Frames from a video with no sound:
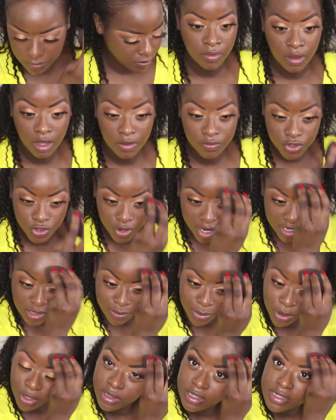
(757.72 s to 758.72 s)
I've tried to
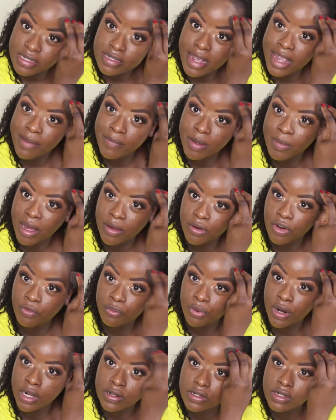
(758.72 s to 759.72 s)
put the same amount of
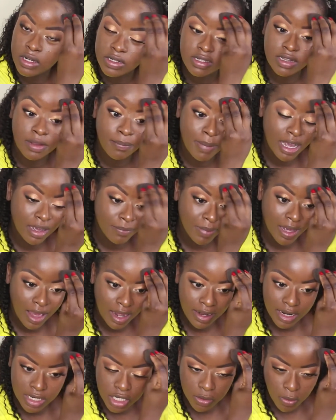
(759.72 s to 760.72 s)
product onto the back of my
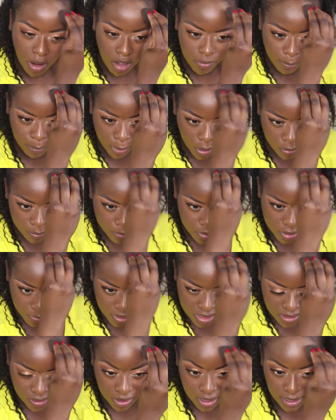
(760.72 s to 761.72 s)
hand. I don't have a pump, so
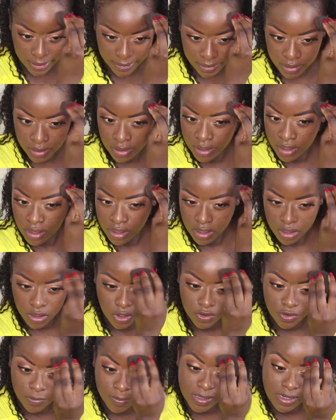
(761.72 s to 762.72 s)
it's not like
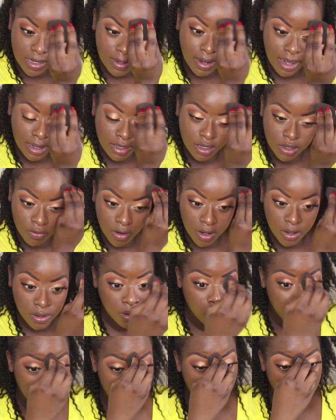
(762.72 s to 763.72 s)
100% accurate,
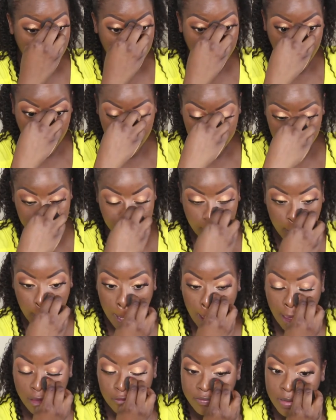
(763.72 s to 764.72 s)
but I
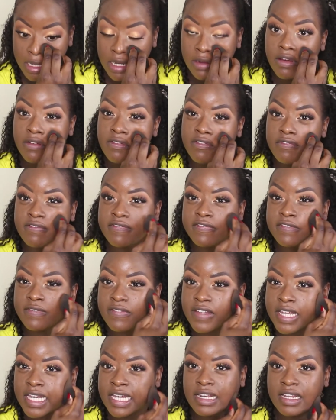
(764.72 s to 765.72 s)
think I've been
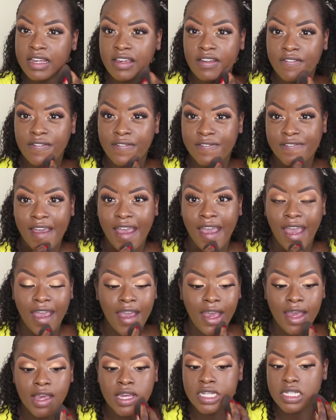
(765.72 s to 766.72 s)
fairly
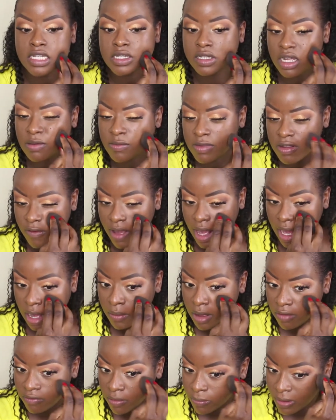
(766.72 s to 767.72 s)
fair in terms of how
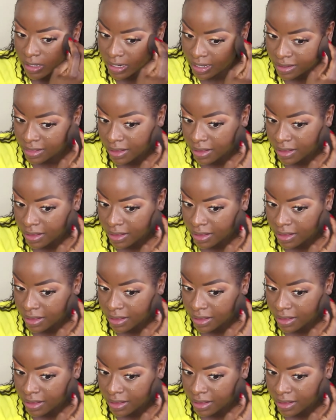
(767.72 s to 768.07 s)
I've applied